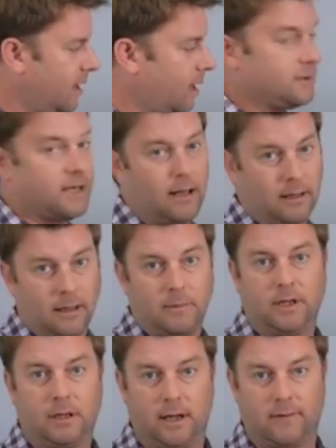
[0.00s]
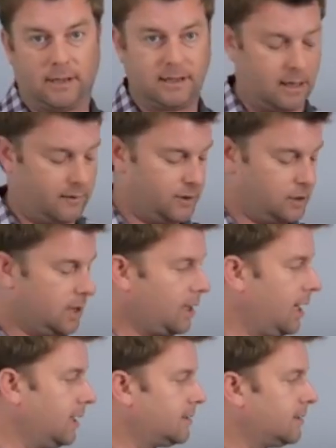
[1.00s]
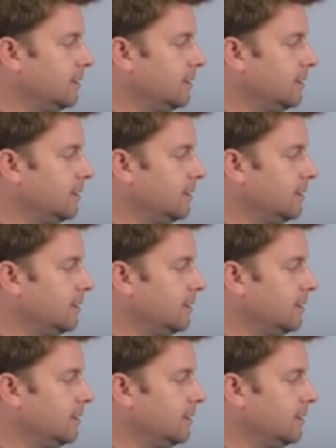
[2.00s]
upscaling ability of the television. It's